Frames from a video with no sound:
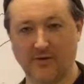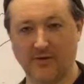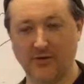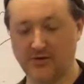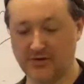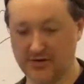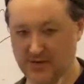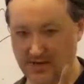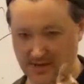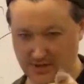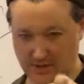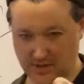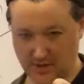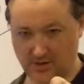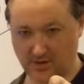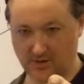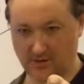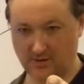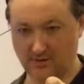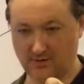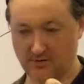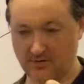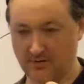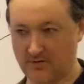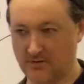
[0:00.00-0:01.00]
You say
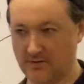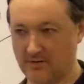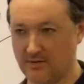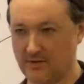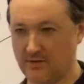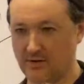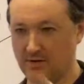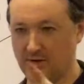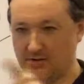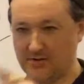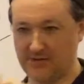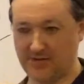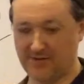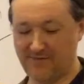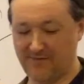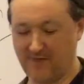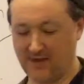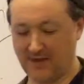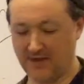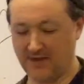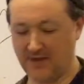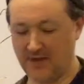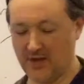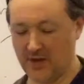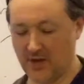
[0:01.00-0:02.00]
3rd. You say
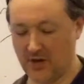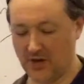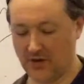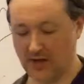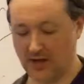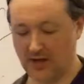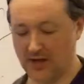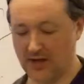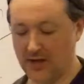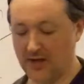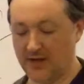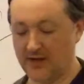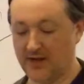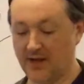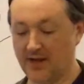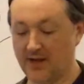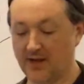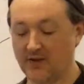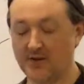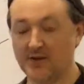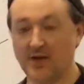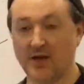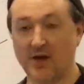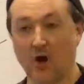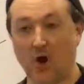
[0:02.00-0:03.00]
5th. Okay. Now
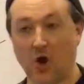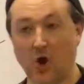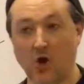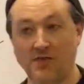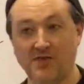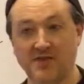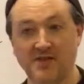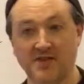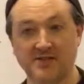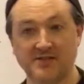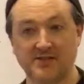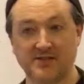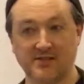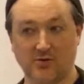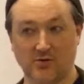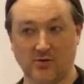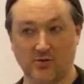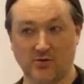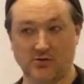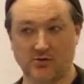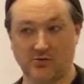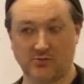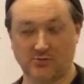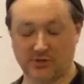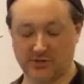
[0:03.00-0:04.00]
here's, on this
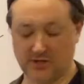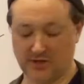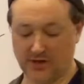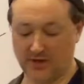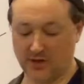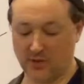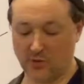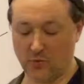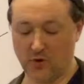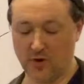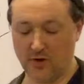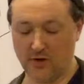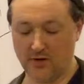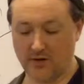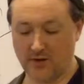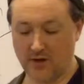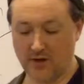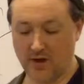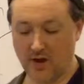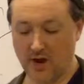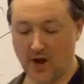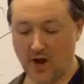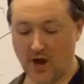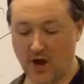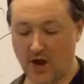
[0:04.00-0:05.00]
particular one,
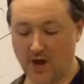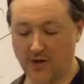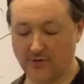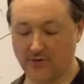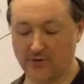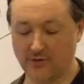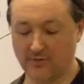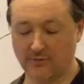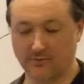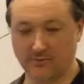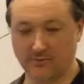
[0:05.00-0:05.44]
I'll do.